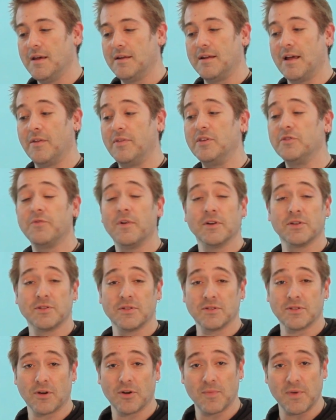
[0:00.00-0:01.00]
Now these
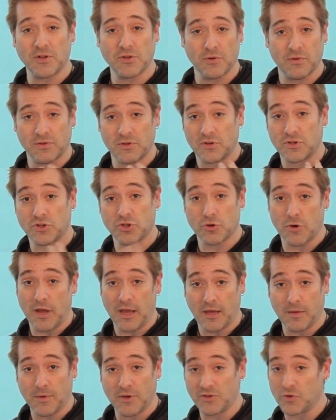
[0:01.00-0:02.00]
functions are to make sure it's a
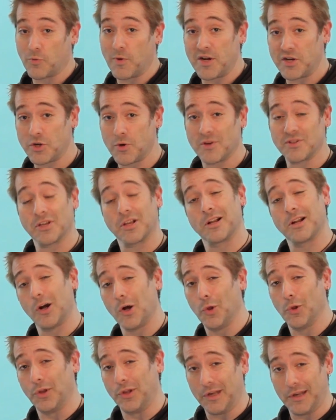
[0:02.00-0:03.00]
string, because a ratio has a
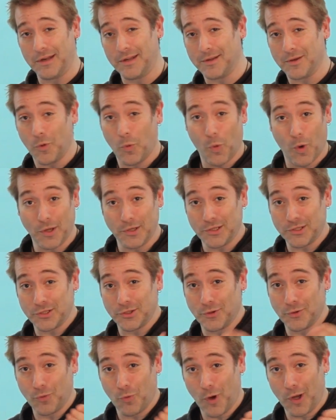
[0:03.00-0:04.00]
colon in it, 1 to
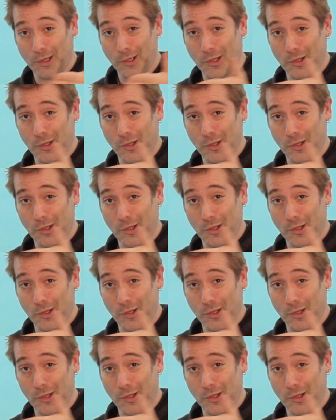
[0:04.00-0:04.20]
2, 1